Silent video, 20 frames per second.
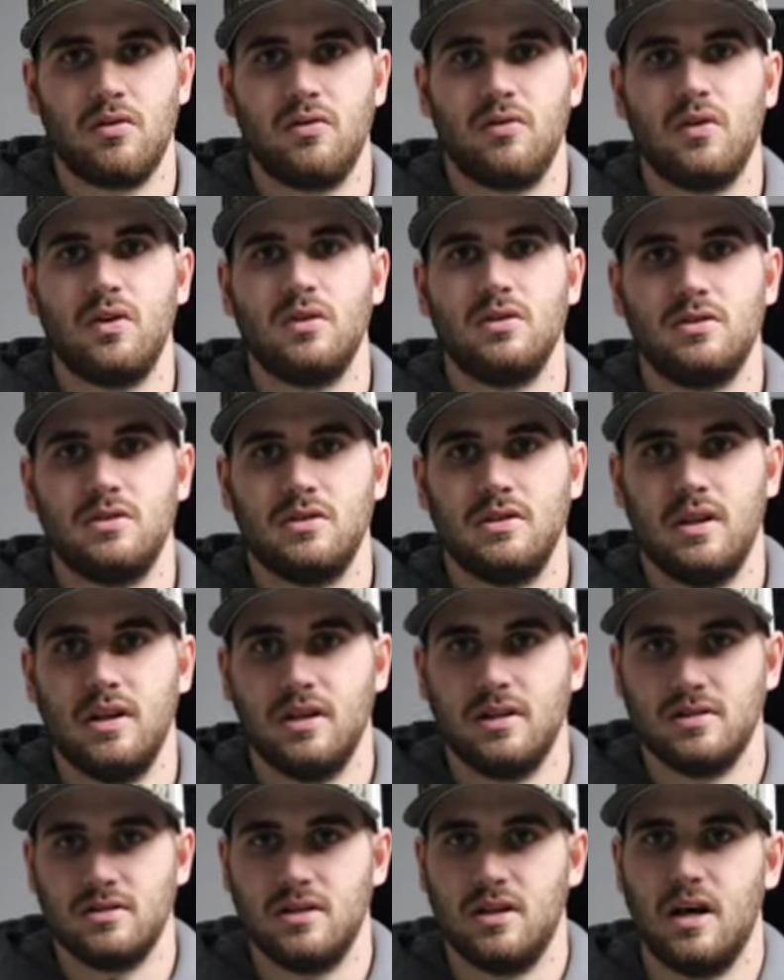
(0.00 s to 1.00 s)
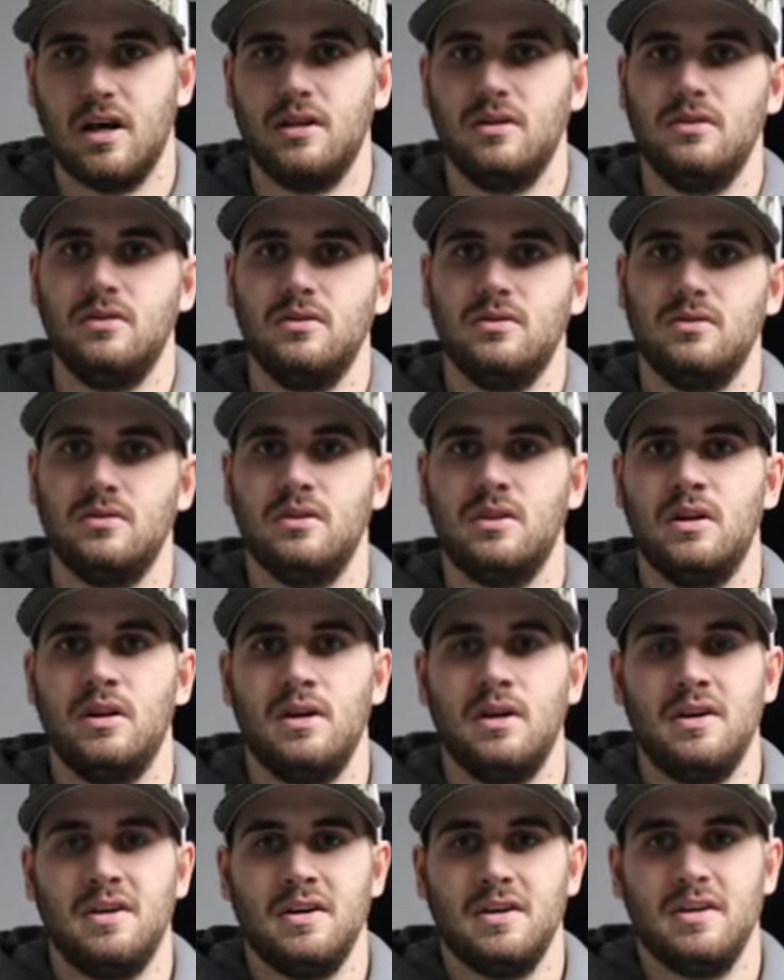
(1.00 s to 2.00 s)
first things that I do
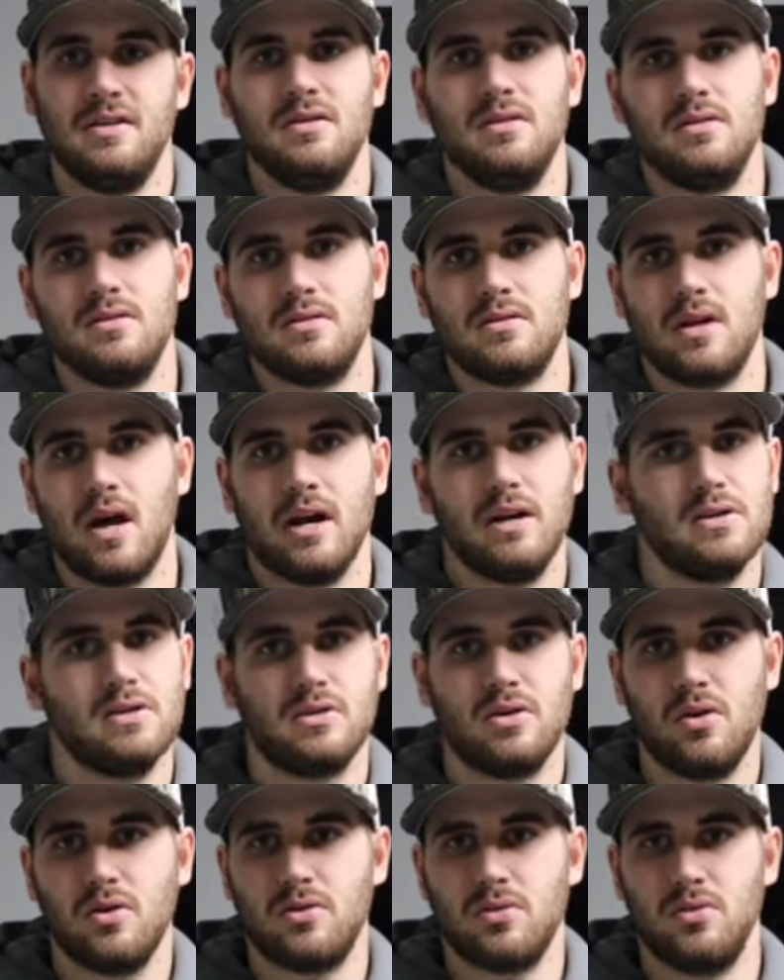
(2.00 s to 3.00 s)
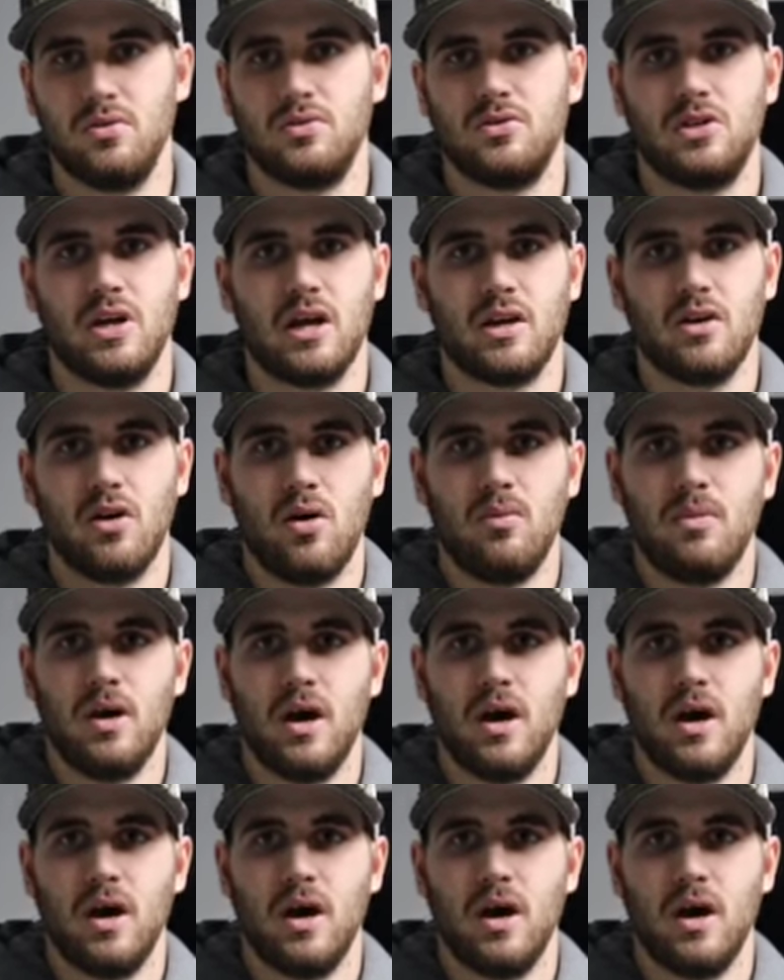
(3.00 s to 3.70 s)
is I just go through and check all